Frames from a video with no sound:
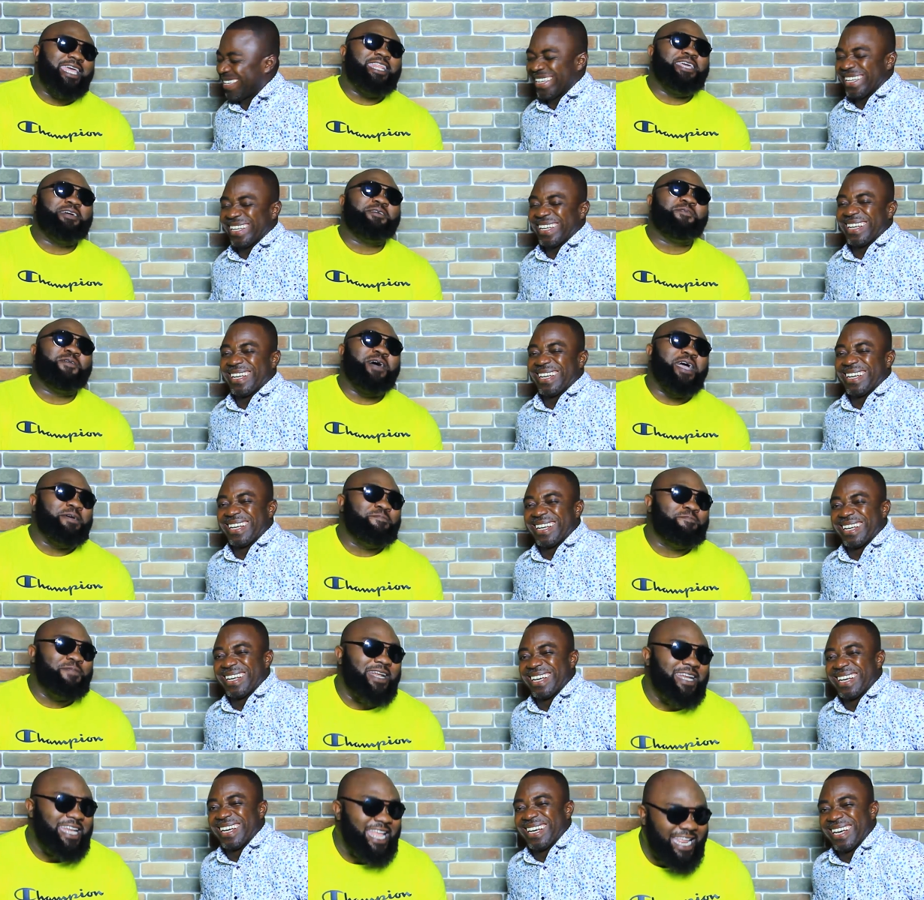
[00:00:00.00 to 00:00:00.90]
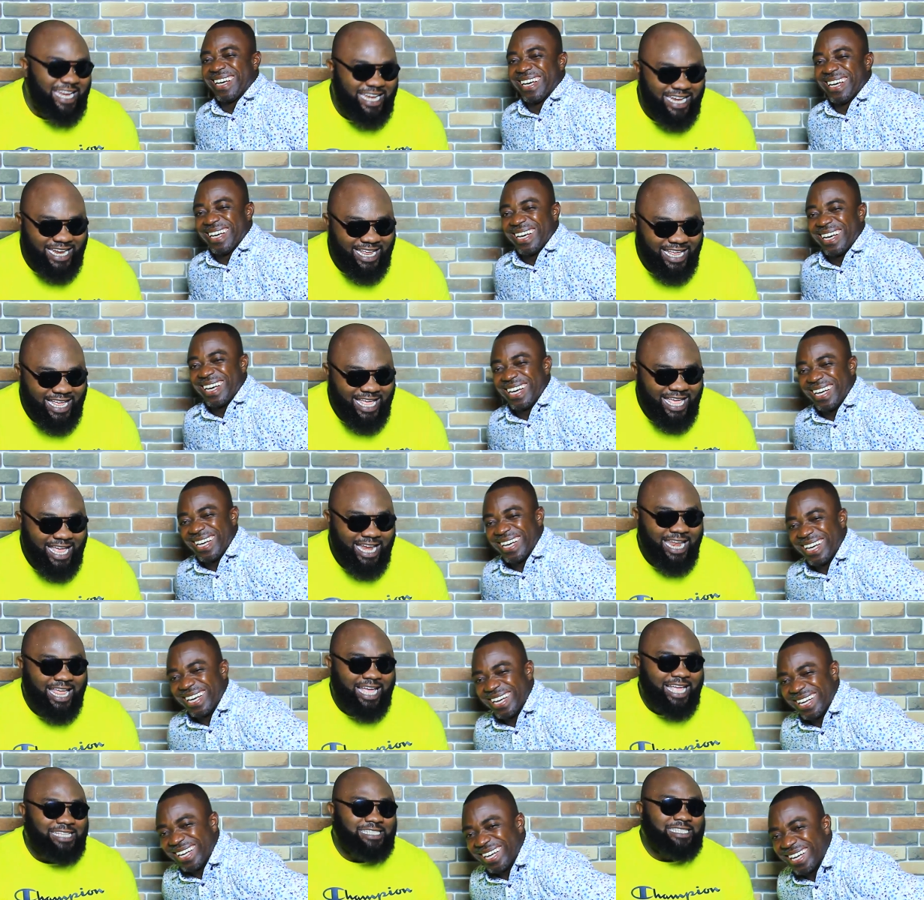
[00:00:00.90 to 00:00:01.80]
Speaker 1: anyway. But then,
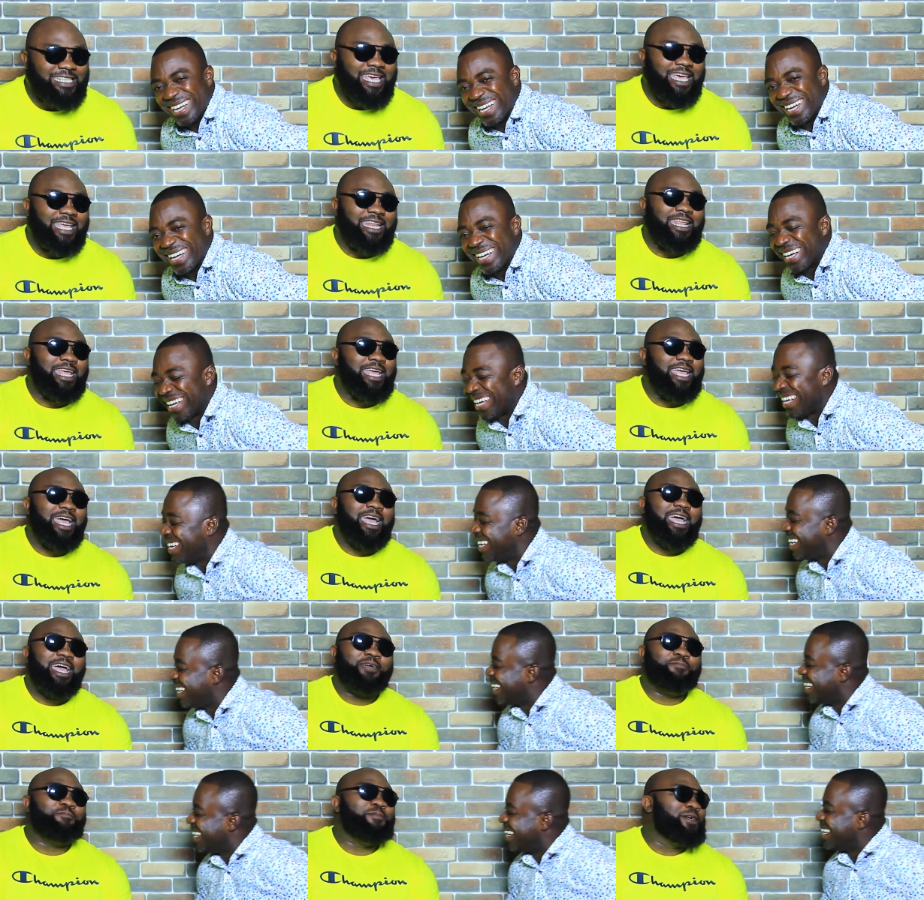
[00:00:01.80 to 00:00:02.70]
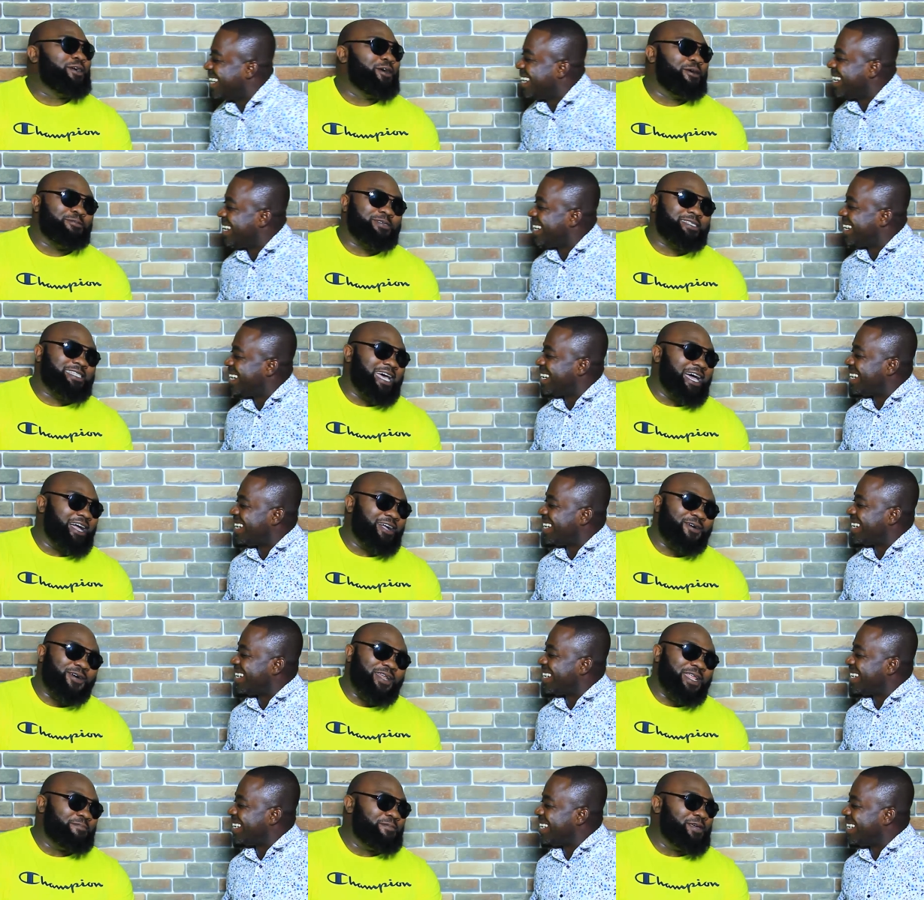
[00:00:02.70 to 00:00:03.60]
like I said. Big up
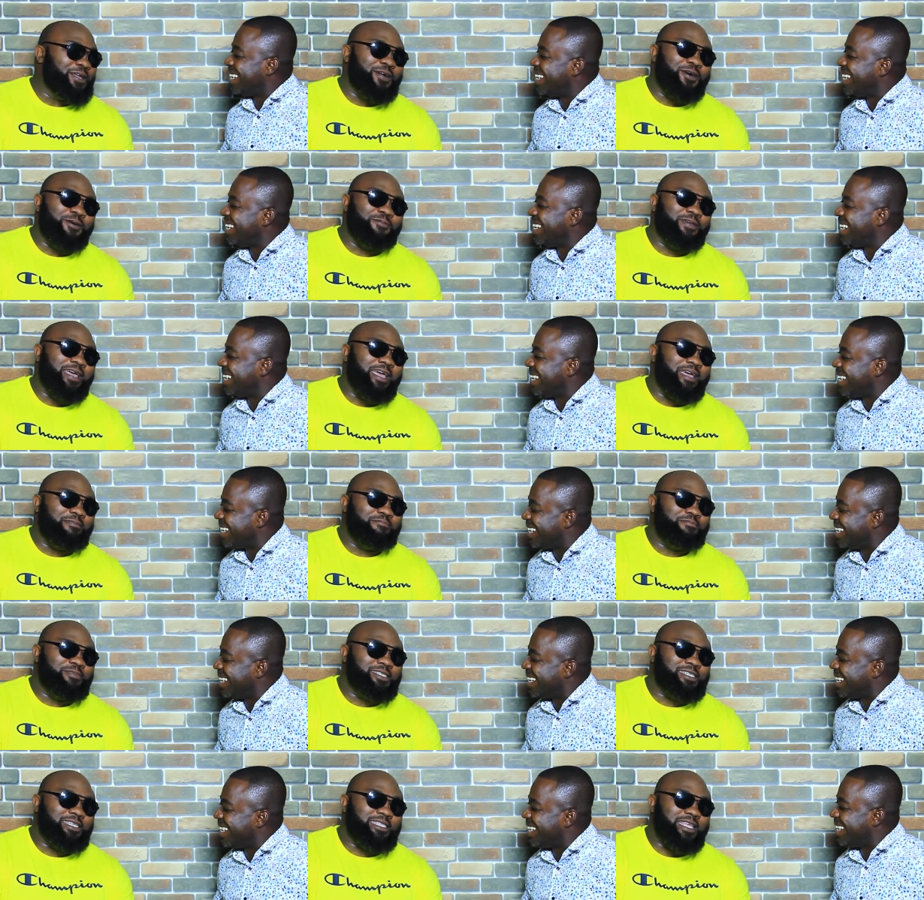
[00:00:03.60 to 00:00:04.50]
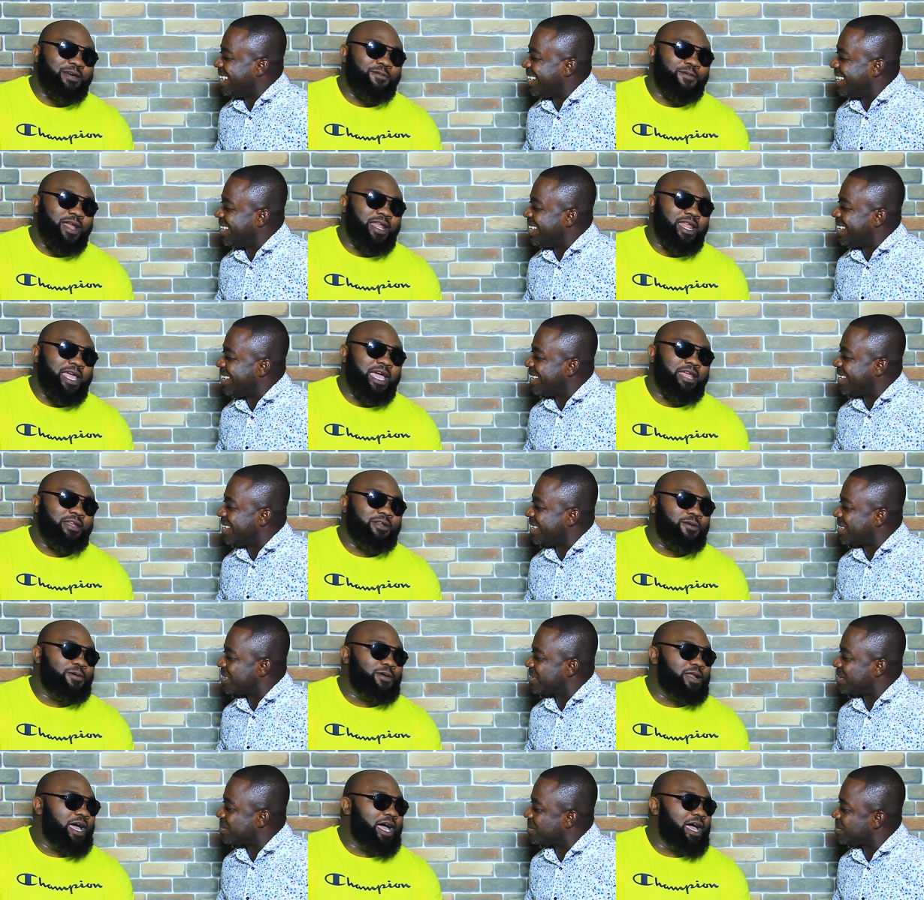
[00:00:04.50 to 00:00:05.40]
Sako, they big up um, Mr. Wale. I
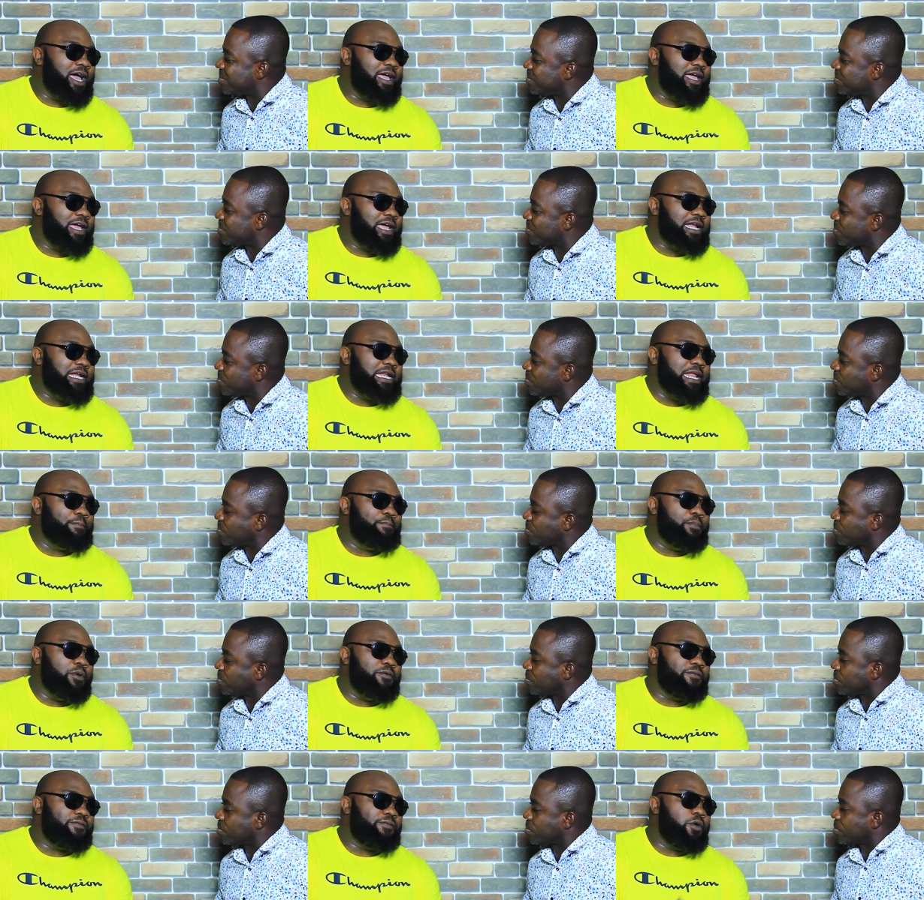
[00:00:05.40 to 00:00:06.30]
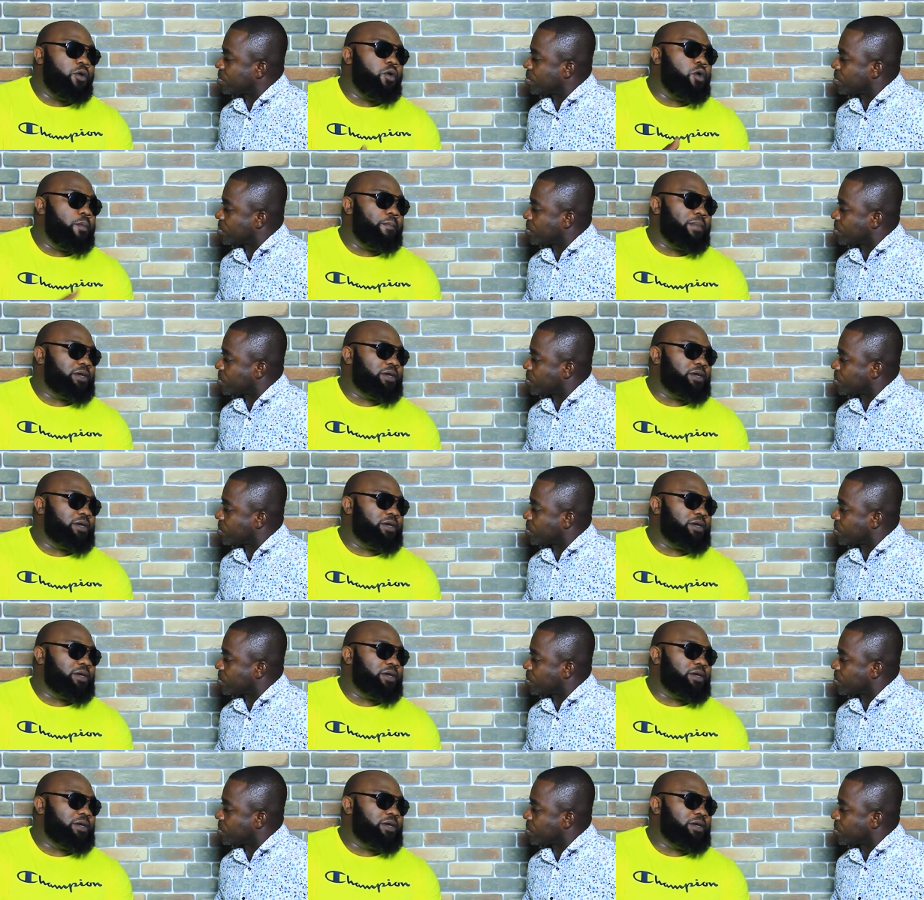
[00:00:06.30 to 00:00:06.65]
know that they both all